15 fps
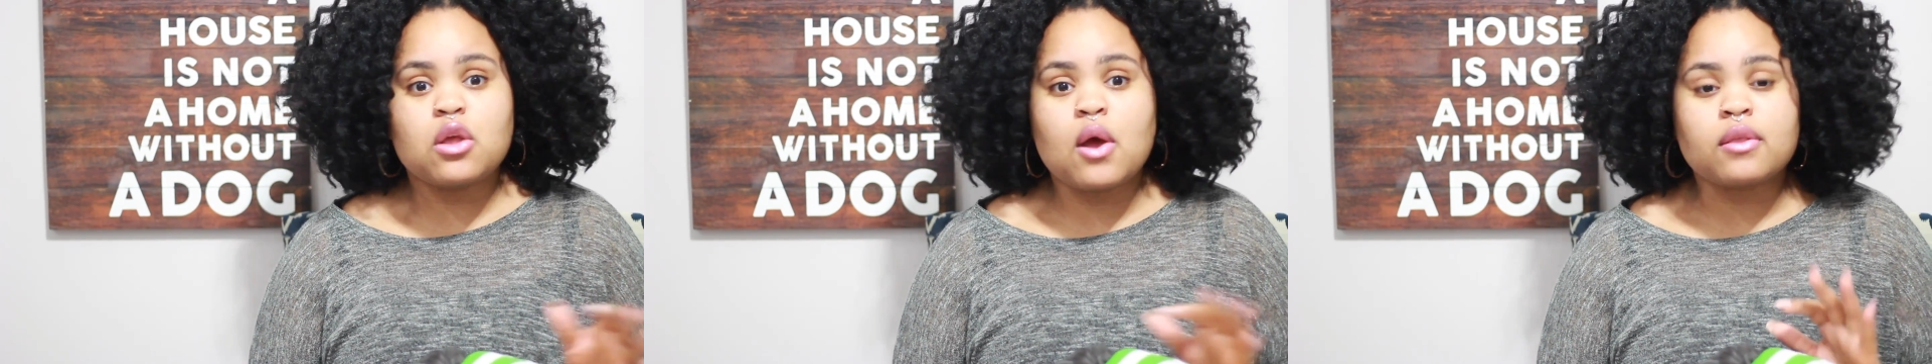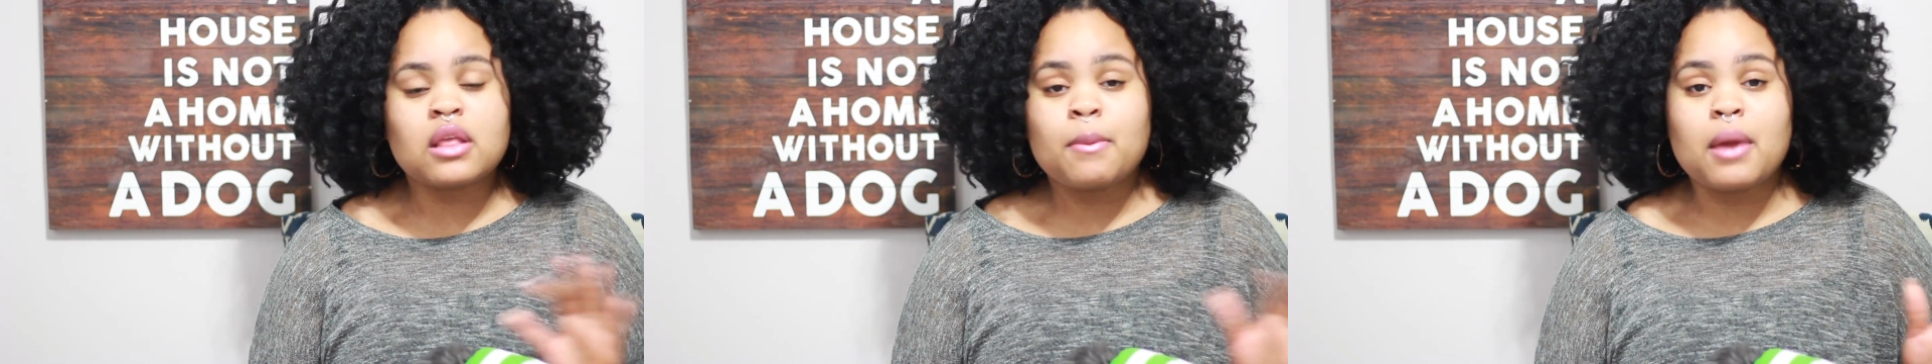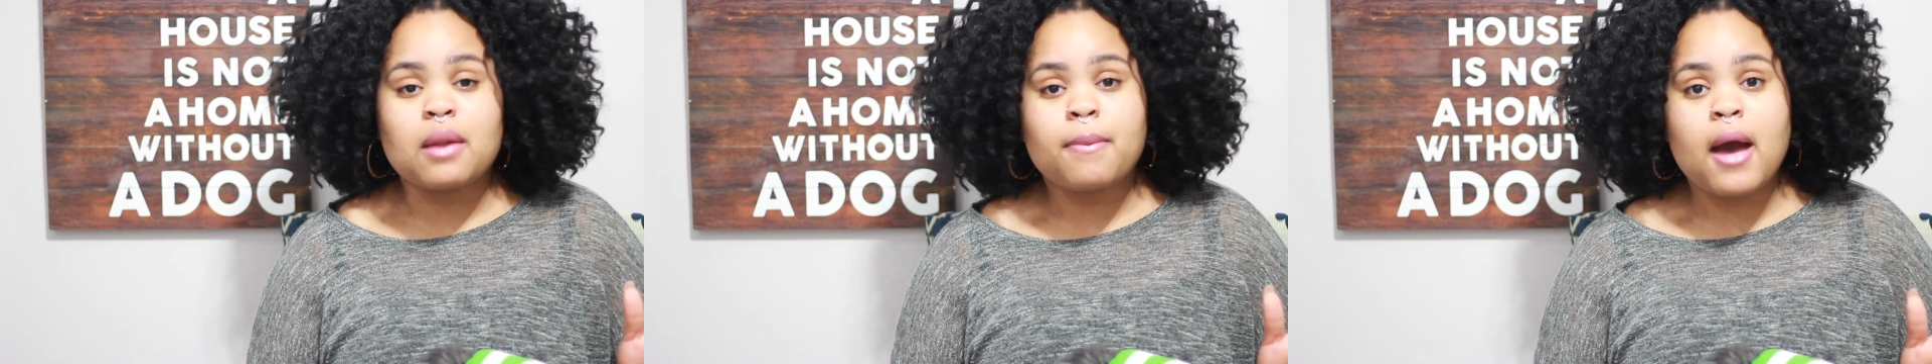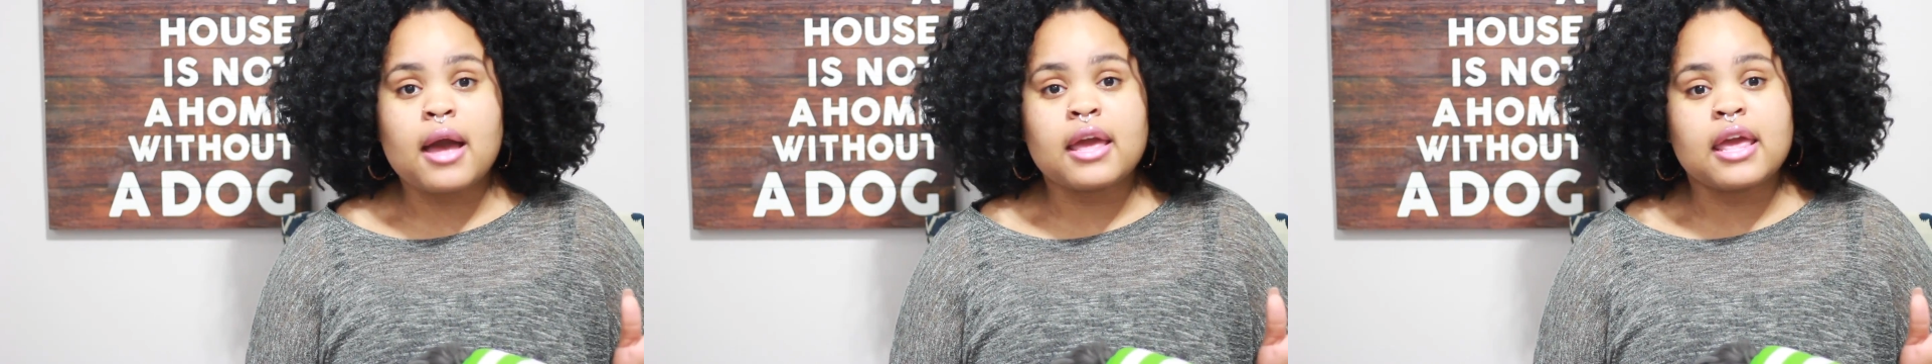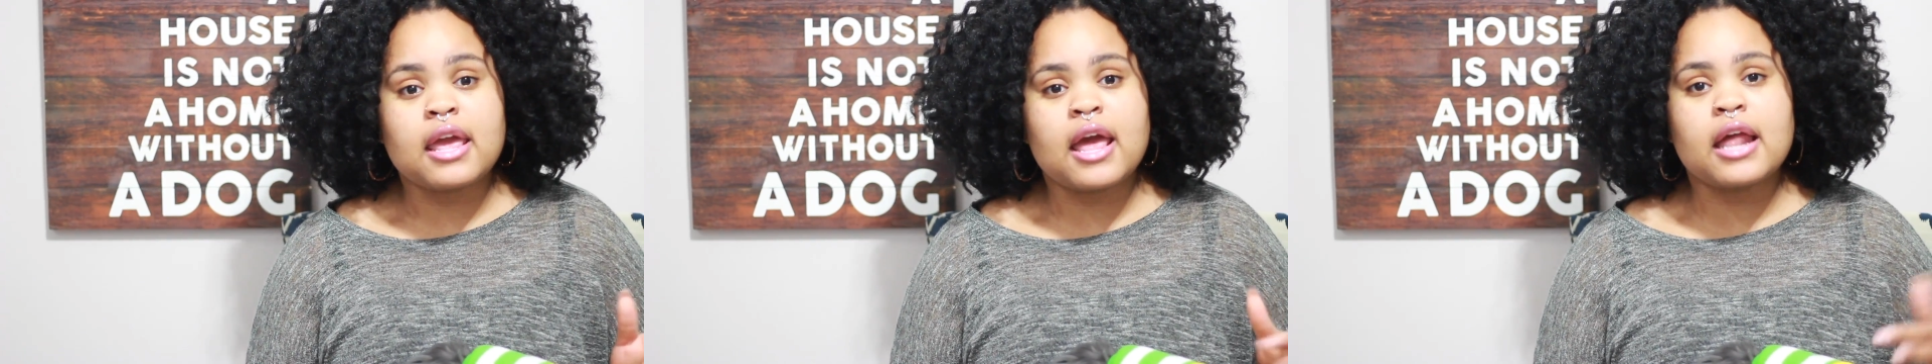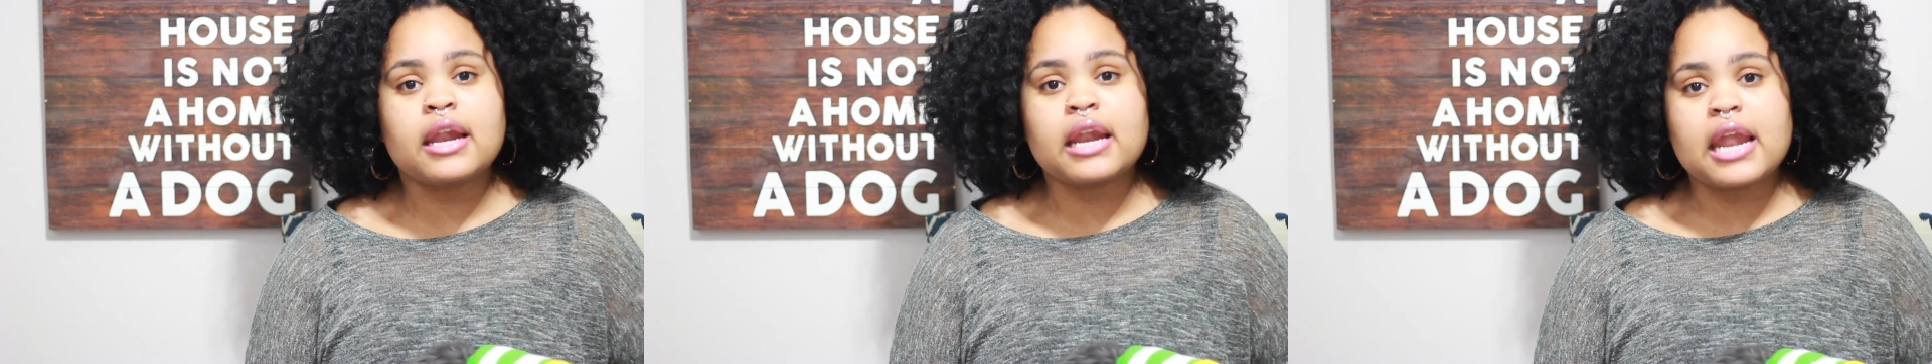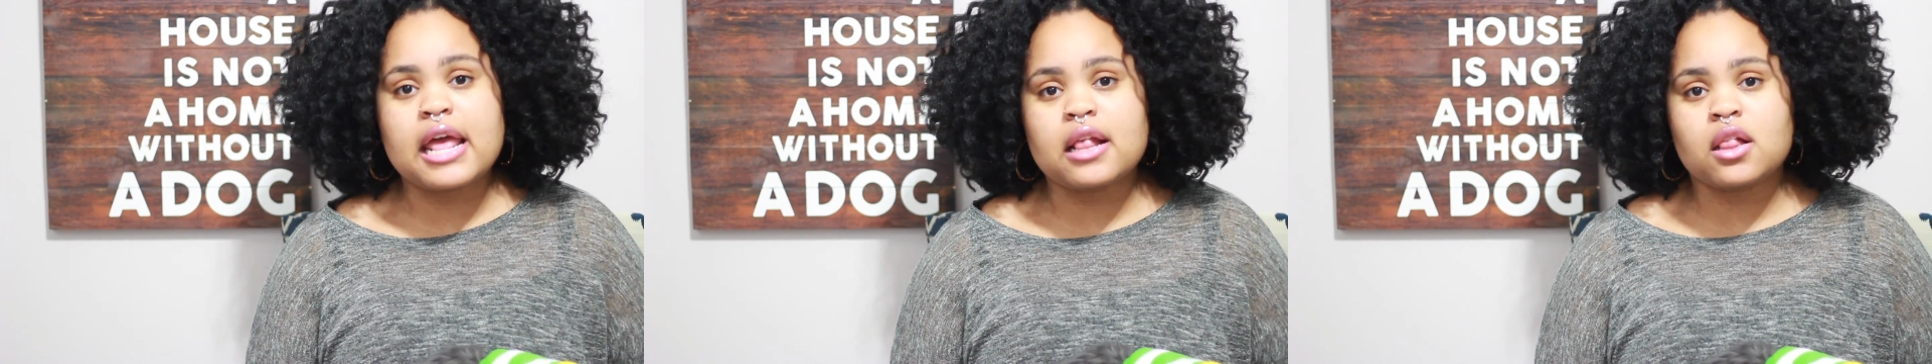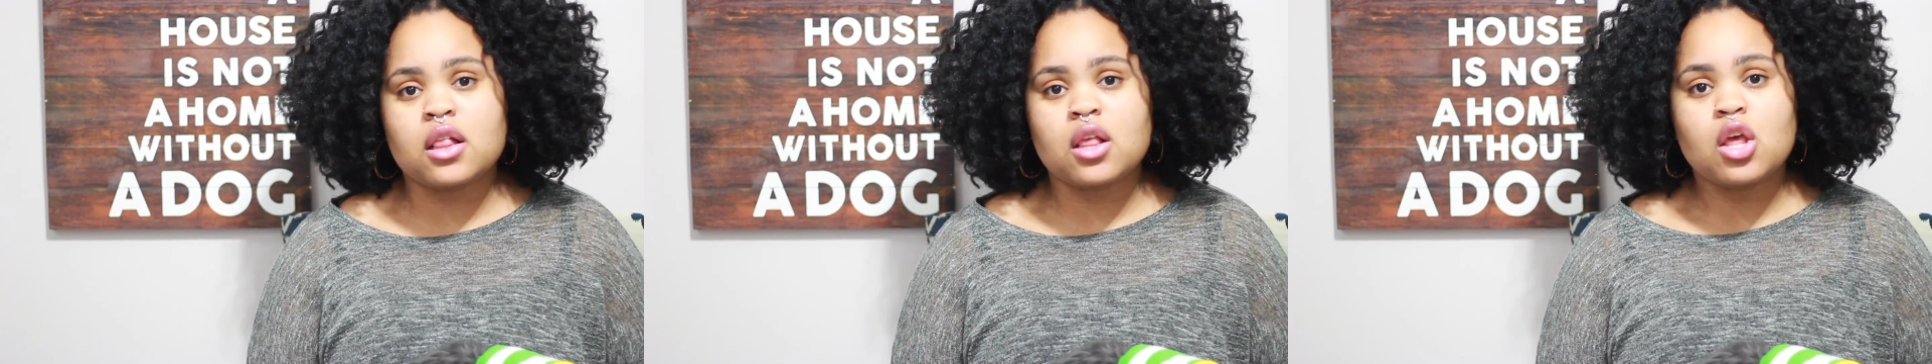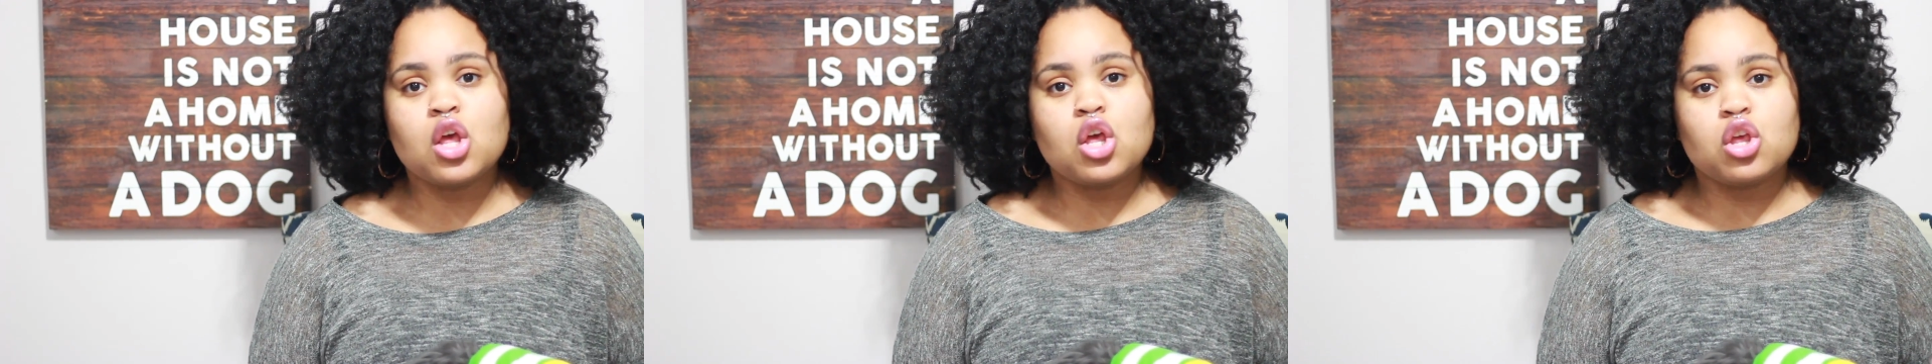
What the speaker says: You don't have to come out of pocket unless